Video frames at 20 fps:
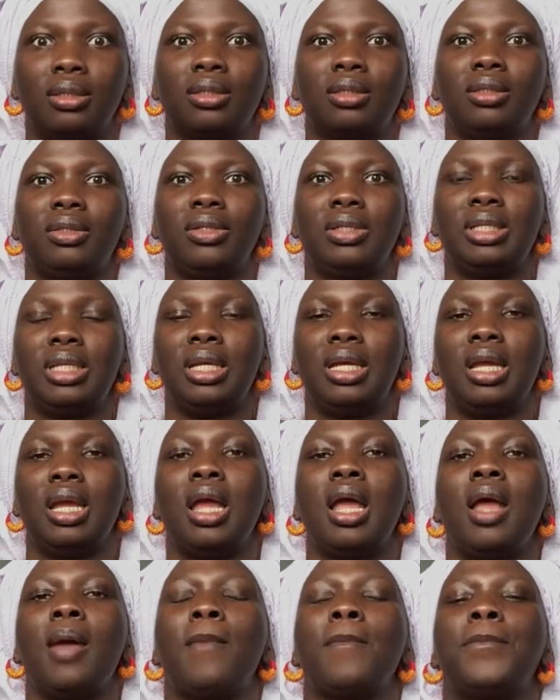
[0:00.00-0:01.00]
You see,
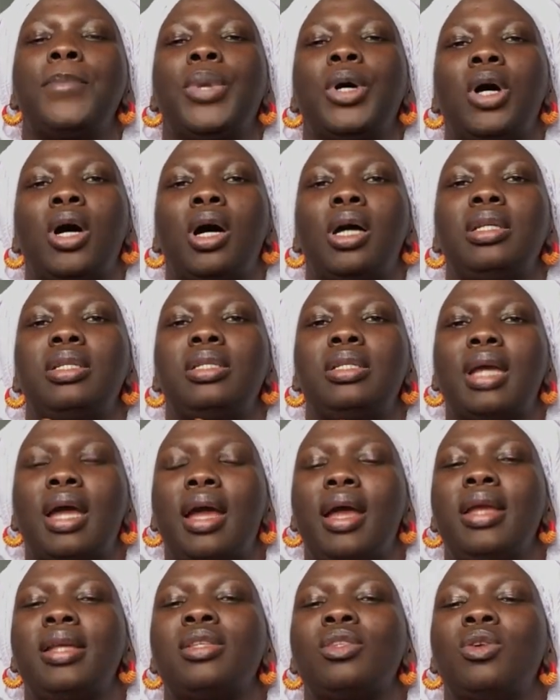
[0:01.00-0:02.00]
but yeah,
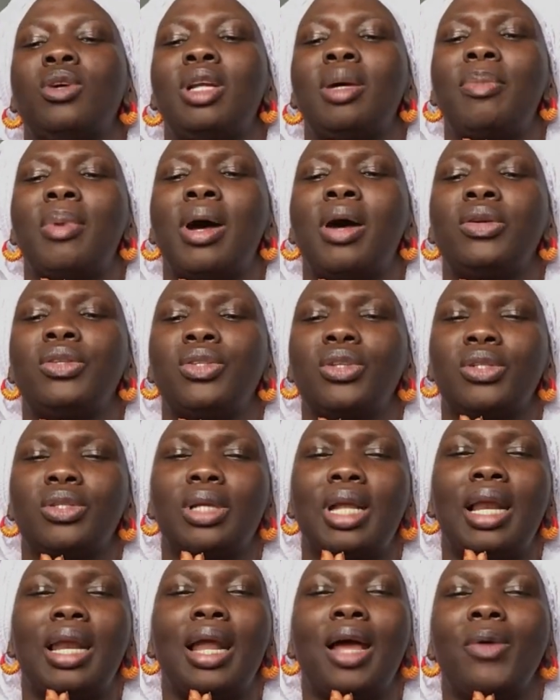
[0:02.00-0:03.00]
it's all about just
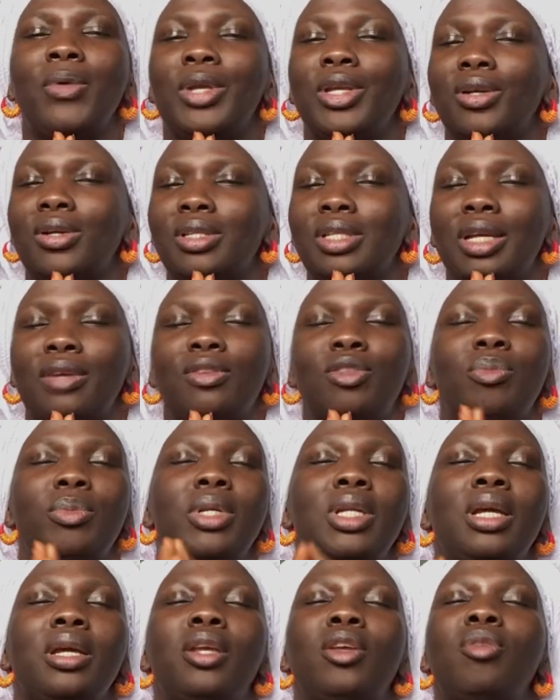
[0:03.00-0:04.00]
allowing yourself to be
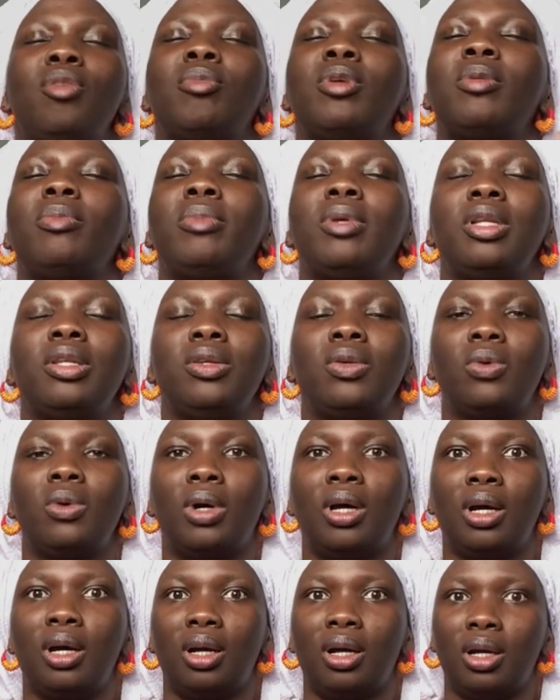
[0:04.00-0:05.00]
the human being you
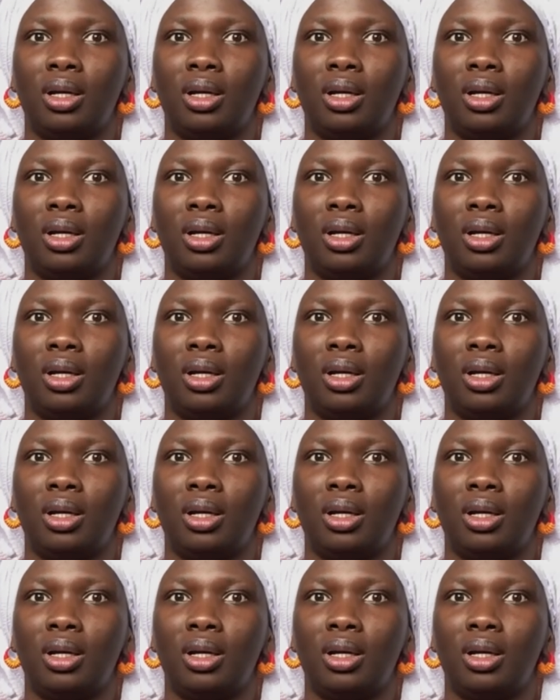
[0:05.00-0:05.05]
are.